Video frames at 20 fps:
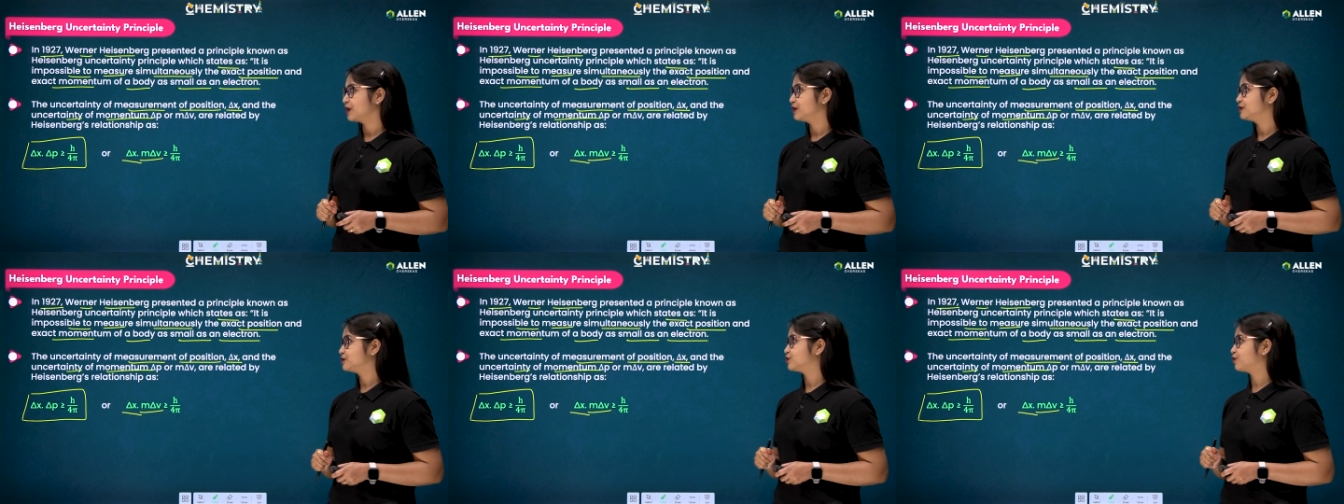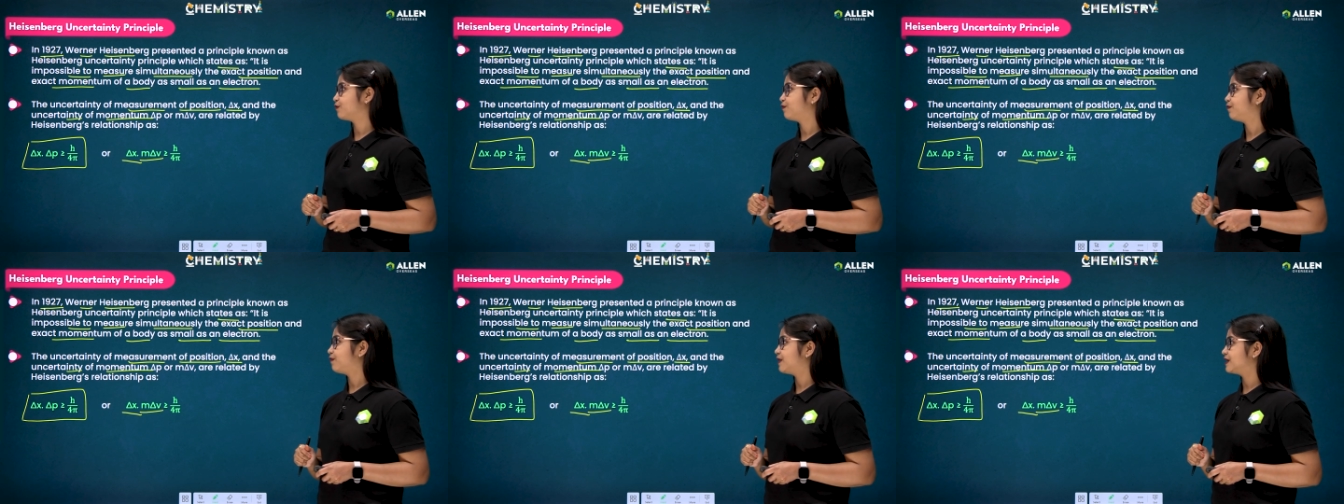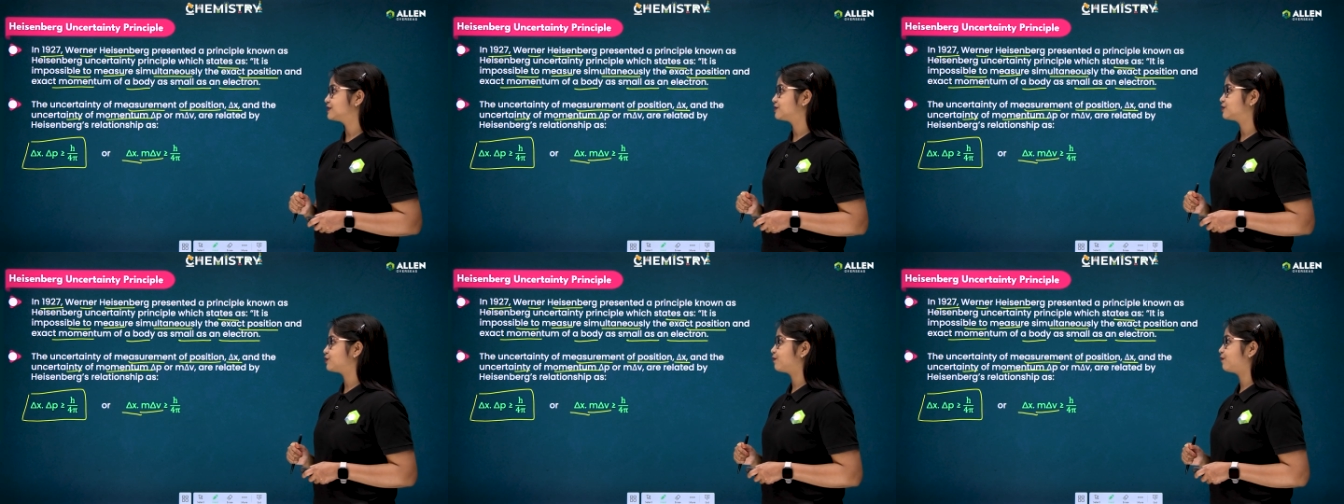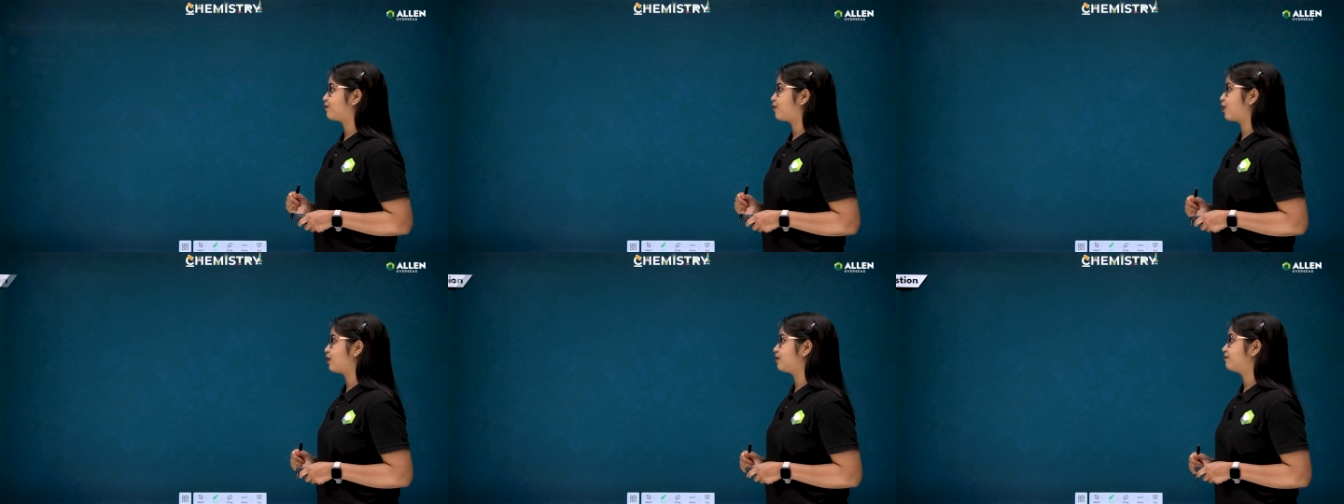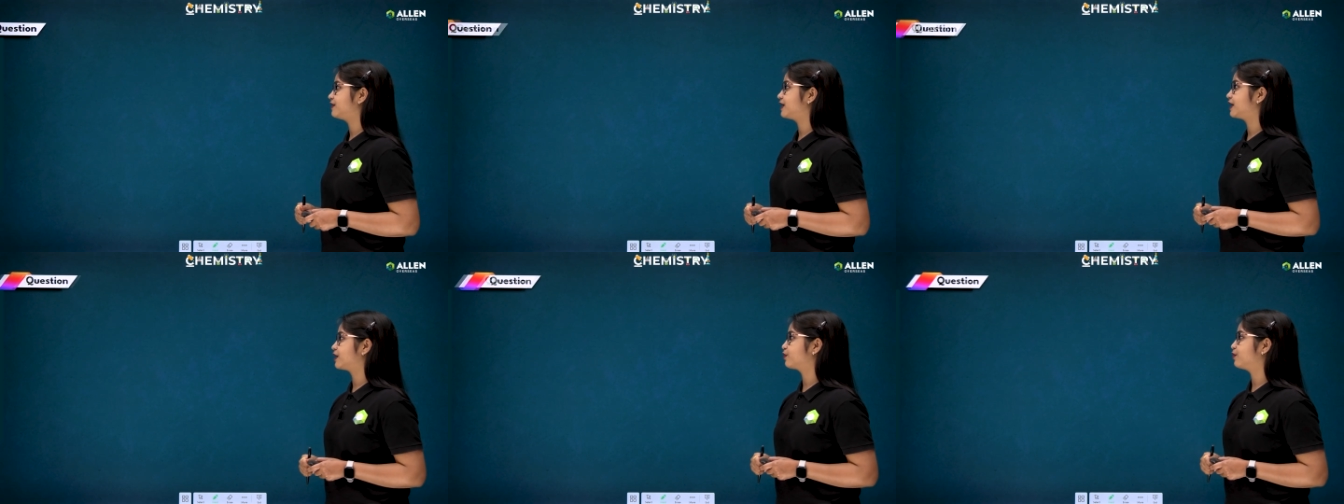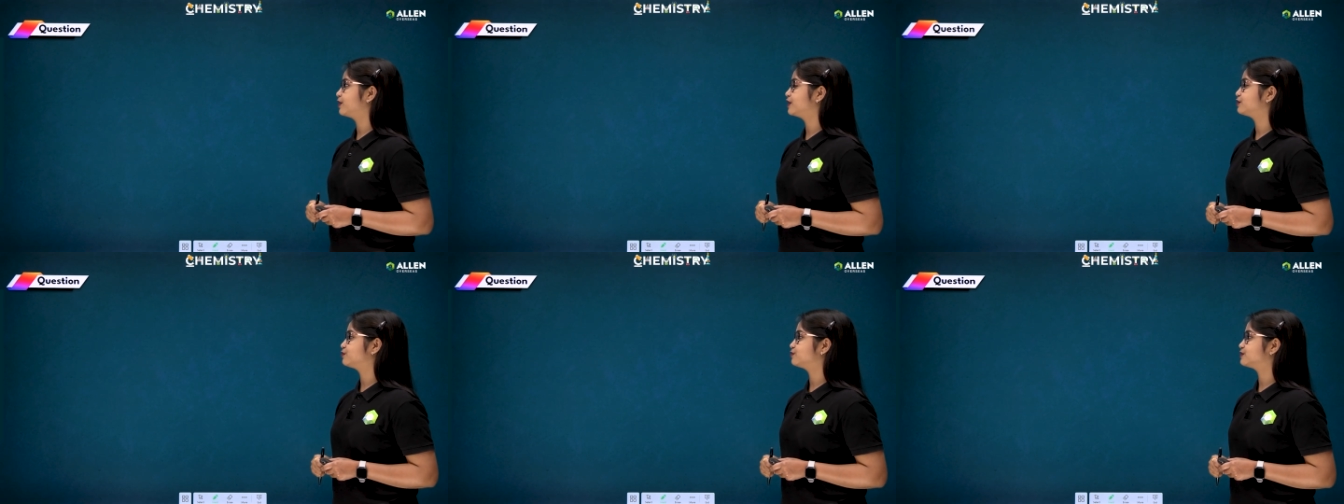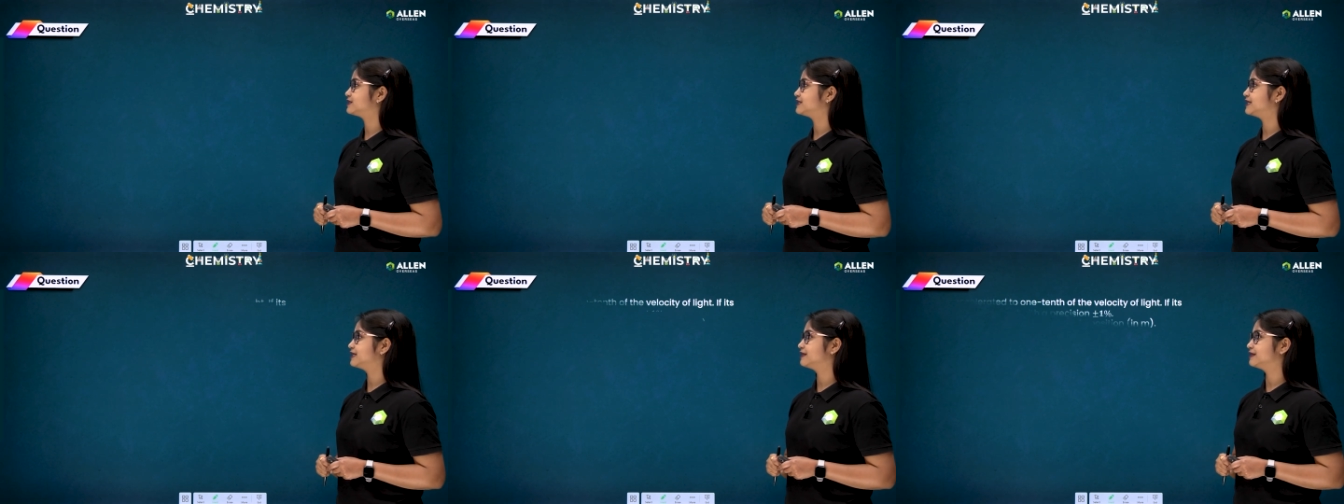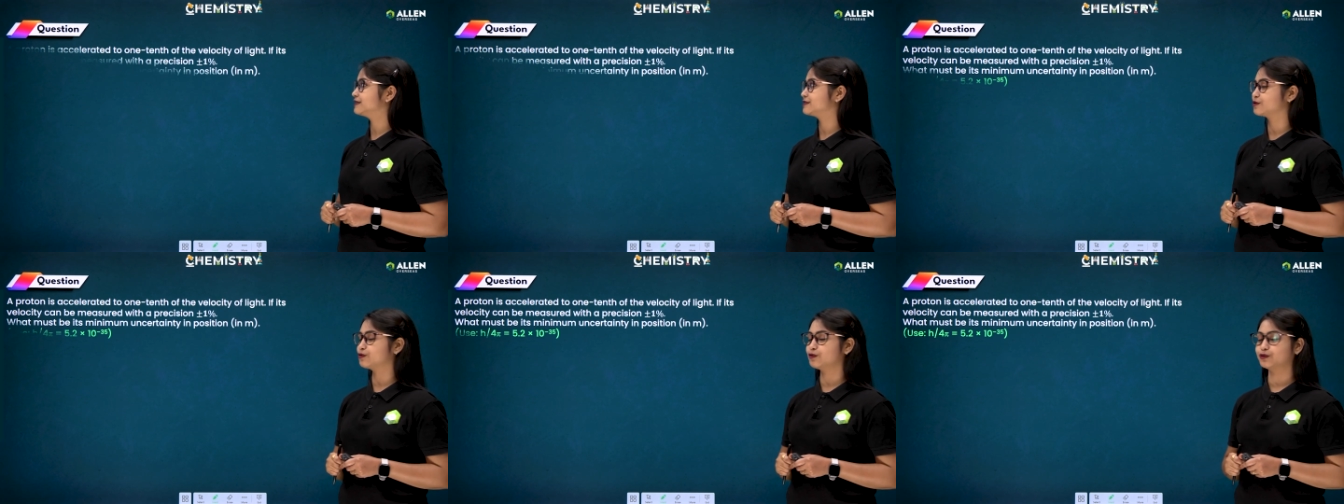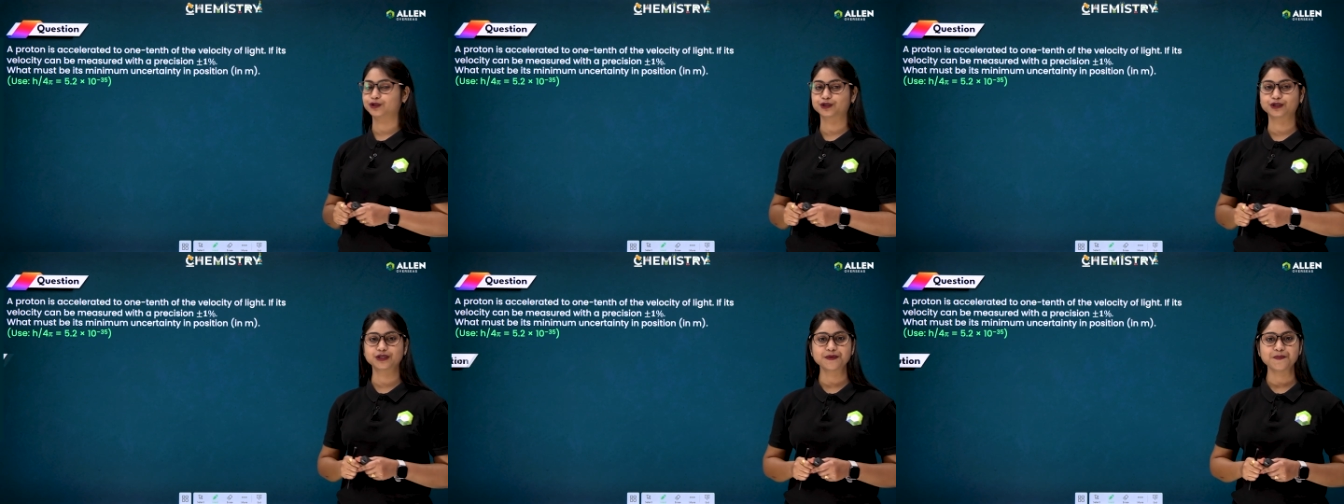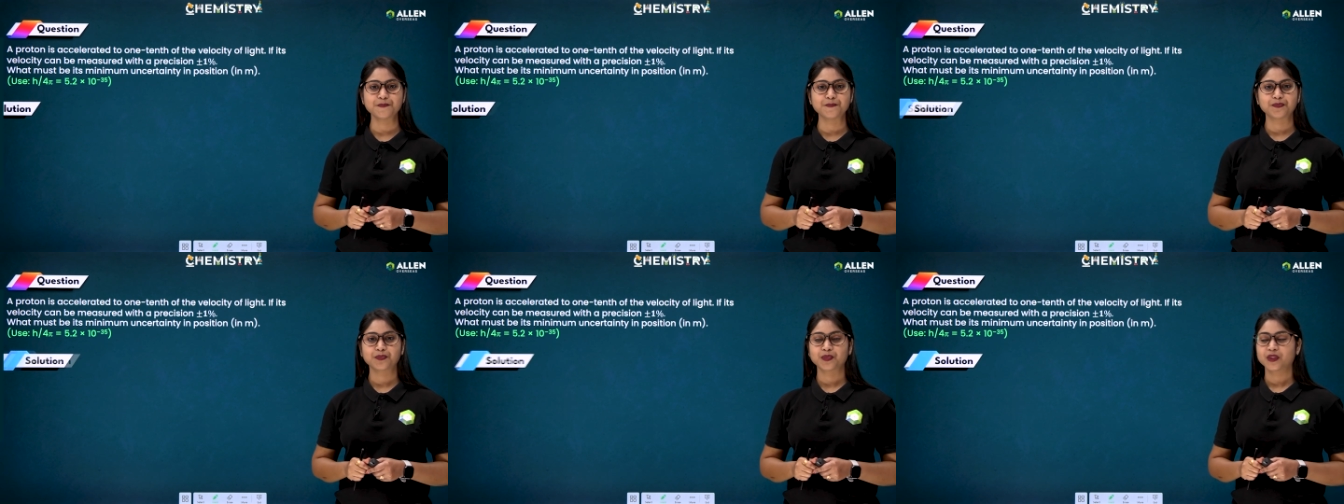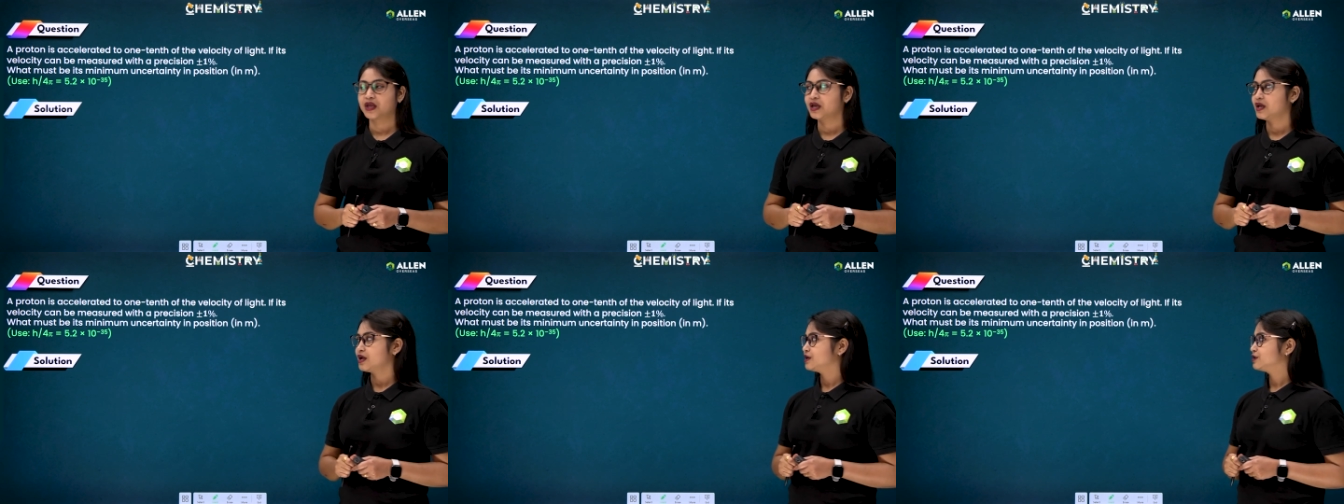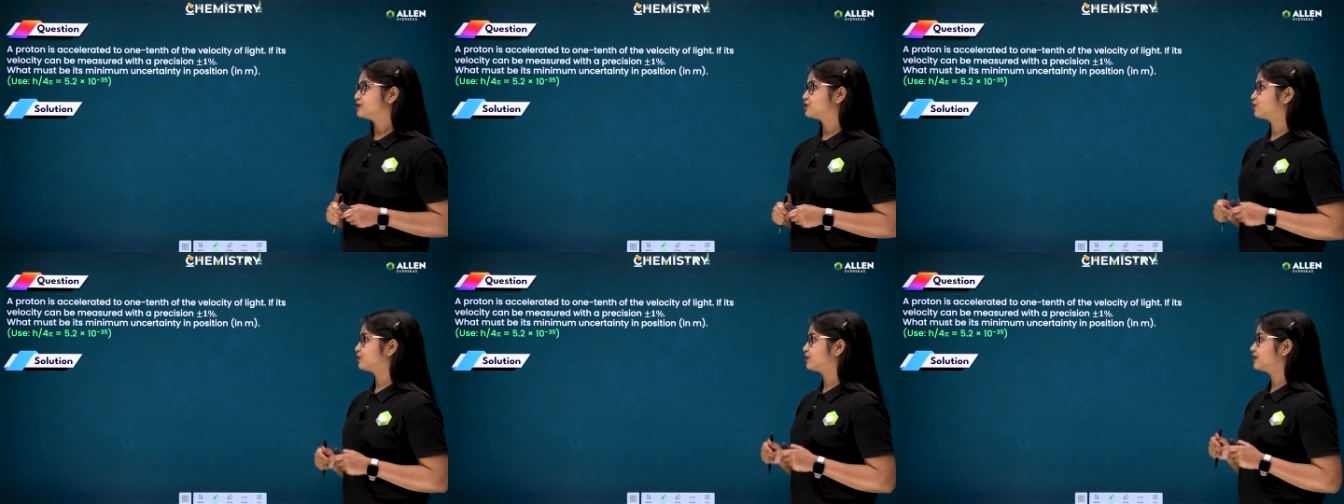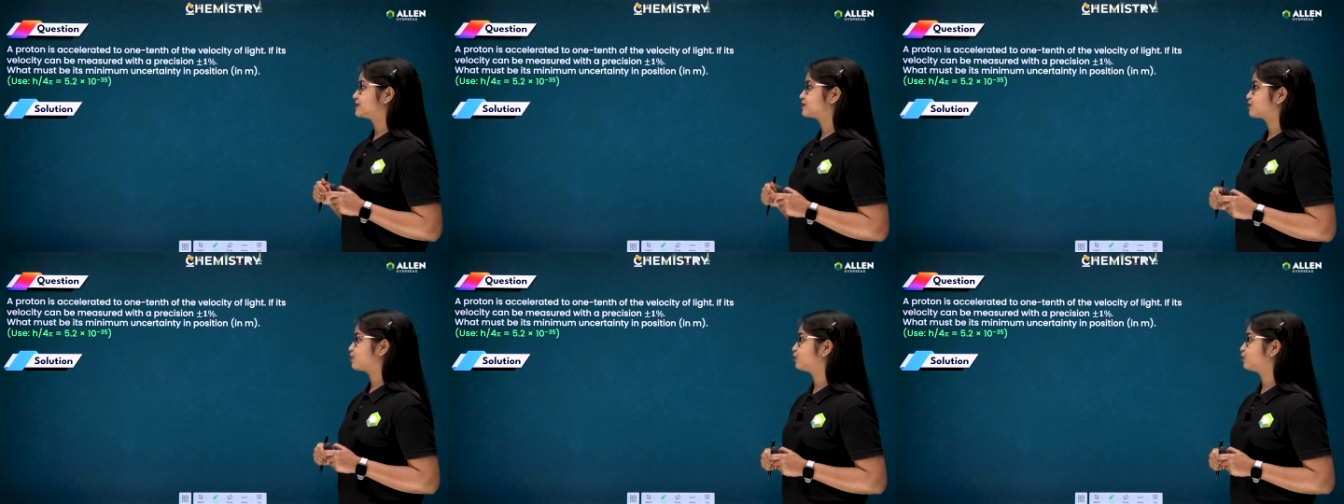So first of all, we are going to see this question. So this